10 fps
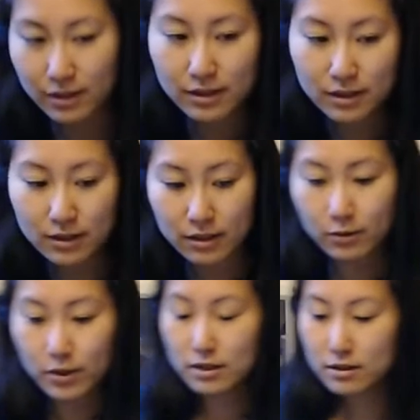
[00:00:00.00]

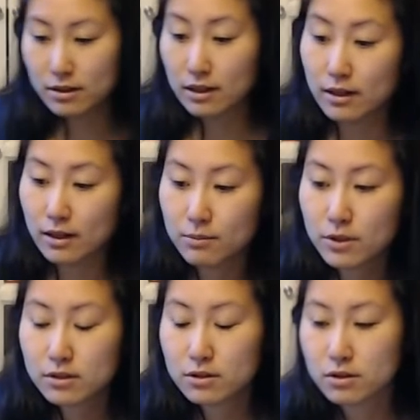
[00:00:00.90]
Anyways, I'm not
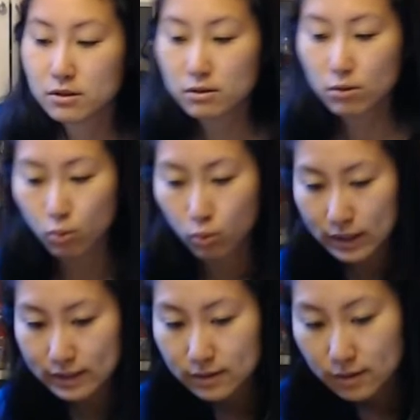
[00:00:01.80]
sure
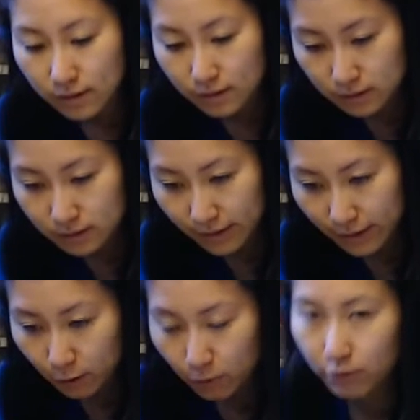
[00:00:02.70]
what
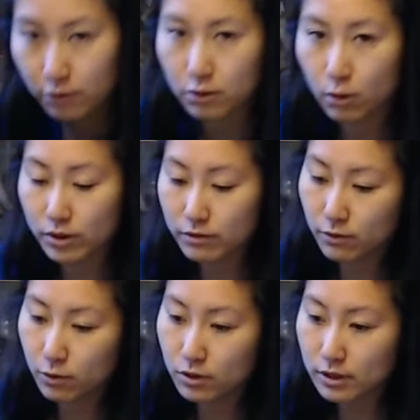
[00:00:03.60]
scale they're going
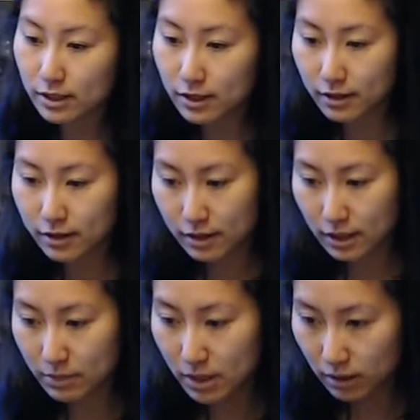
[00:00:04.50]
for. I
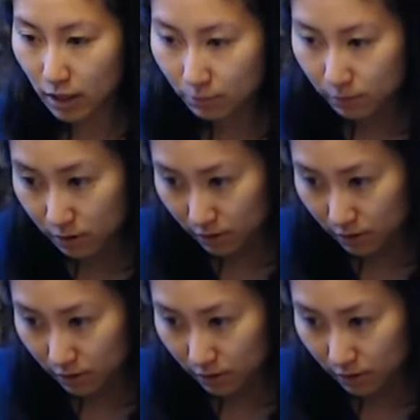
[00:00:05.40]
mean, Optimus and